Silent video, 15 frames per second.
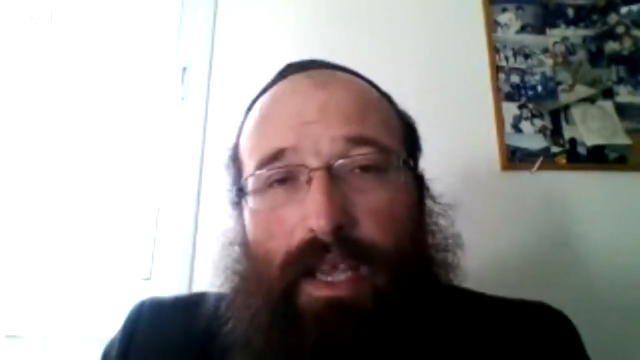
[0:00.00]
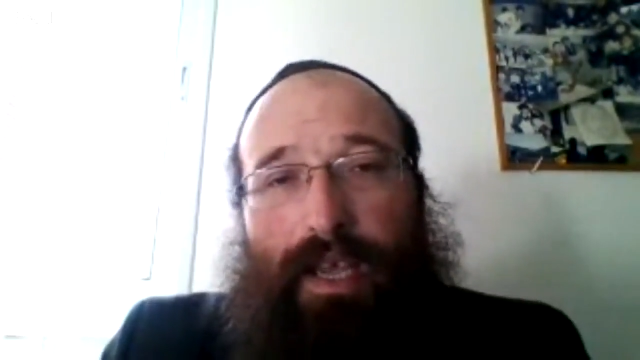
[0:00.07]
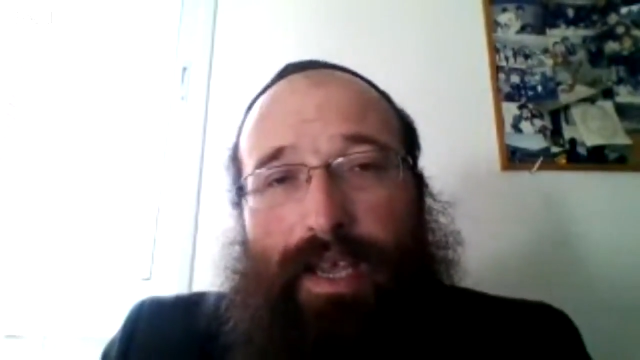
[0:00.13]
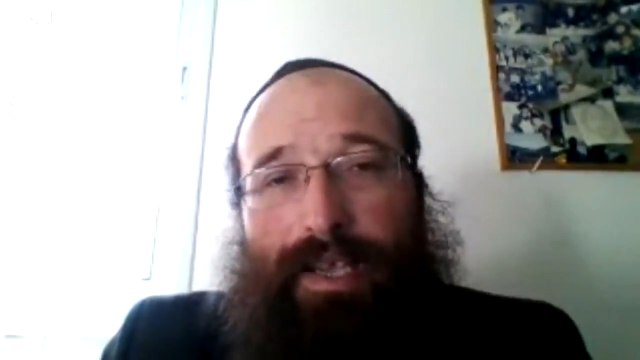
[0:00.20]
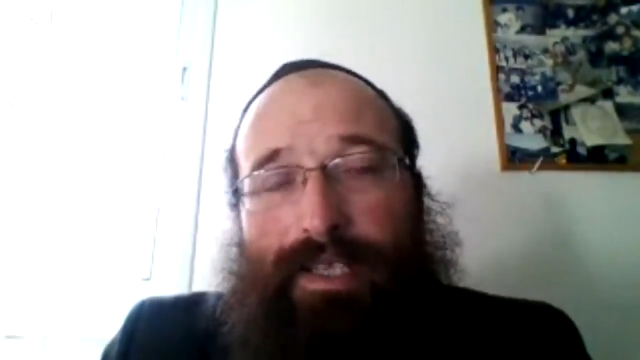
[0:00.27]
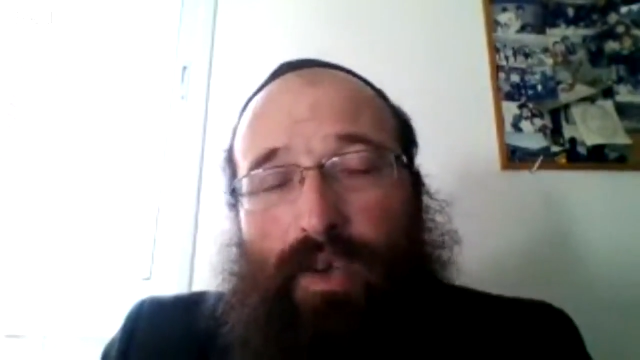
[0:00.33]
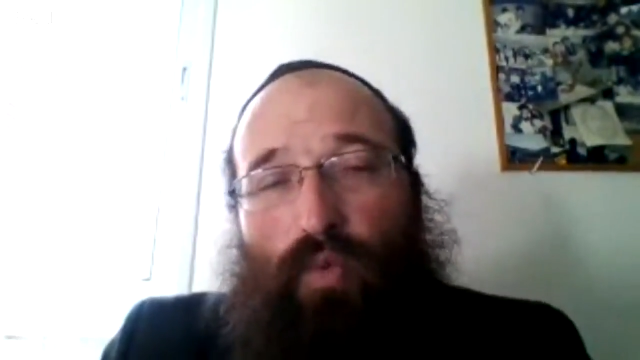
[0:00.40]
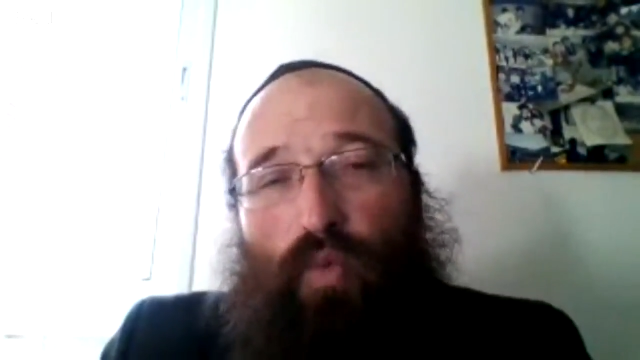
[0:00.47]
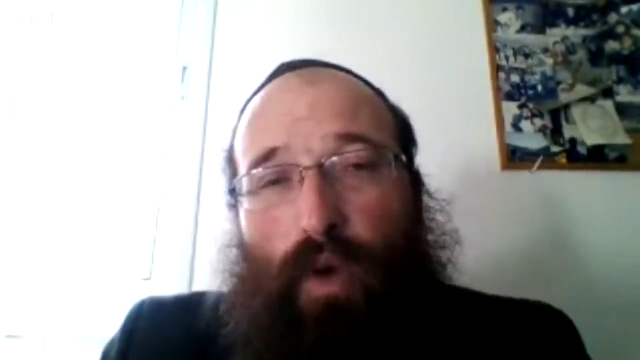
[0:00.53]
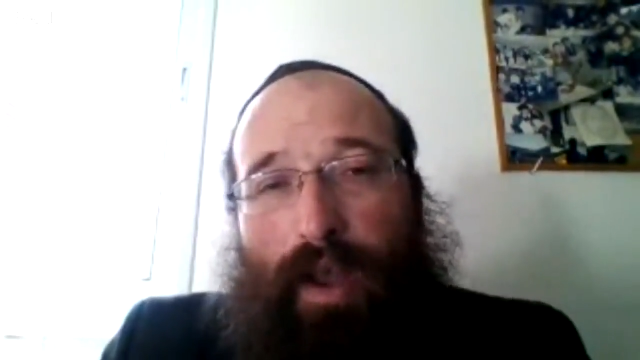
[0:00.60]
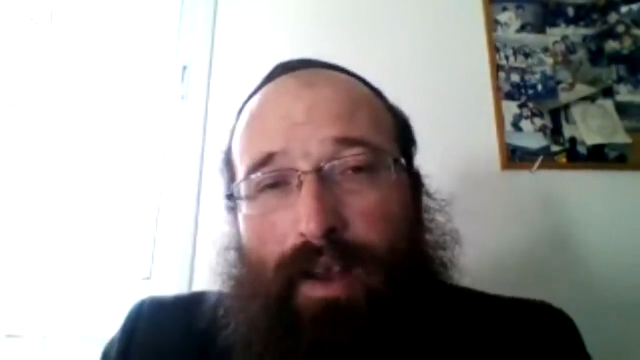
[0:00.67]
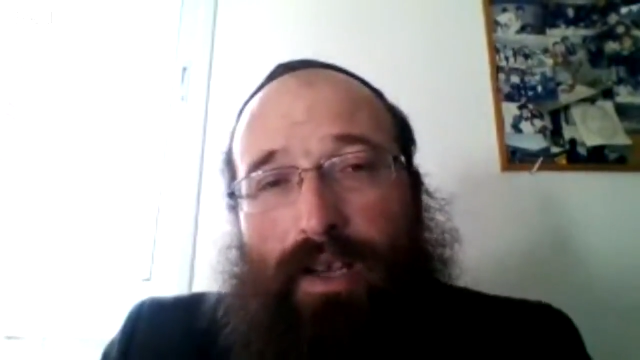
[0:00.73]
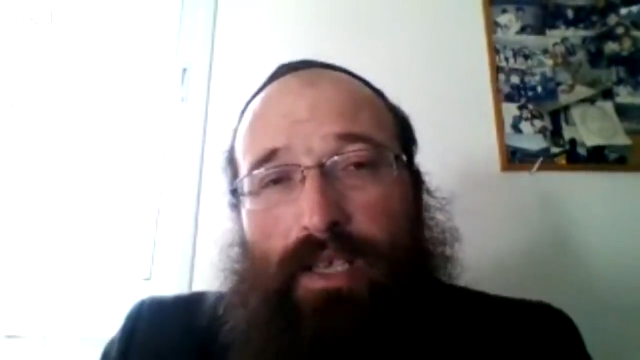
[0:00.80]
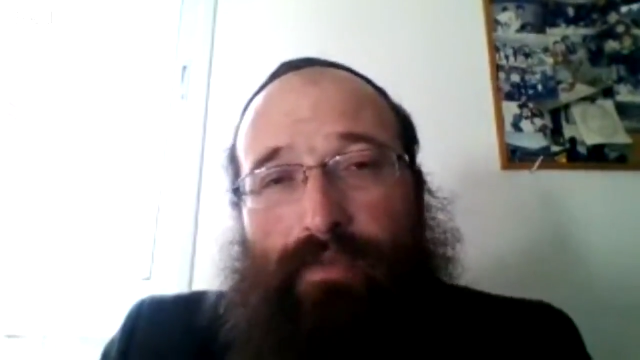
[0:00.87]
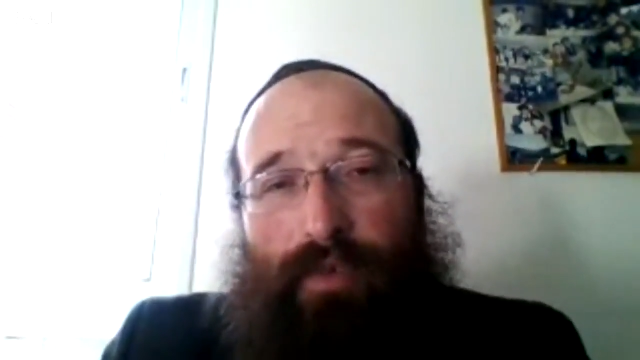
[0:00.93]
his
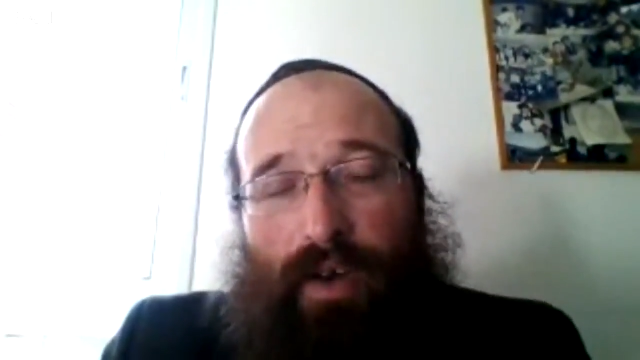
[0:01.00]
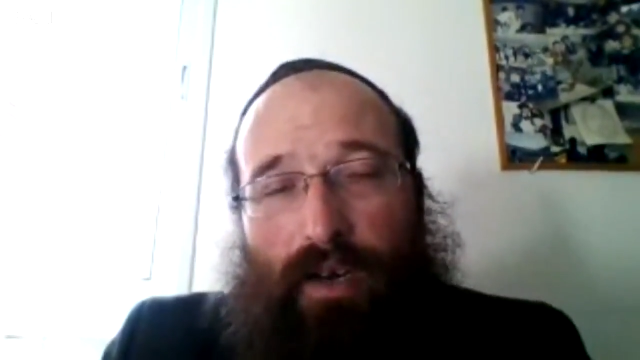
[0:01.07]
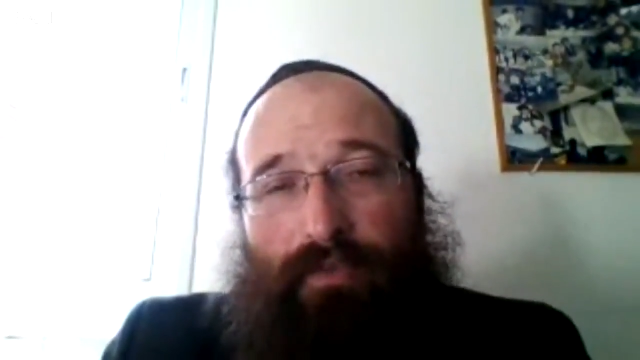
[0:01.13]
awareness of our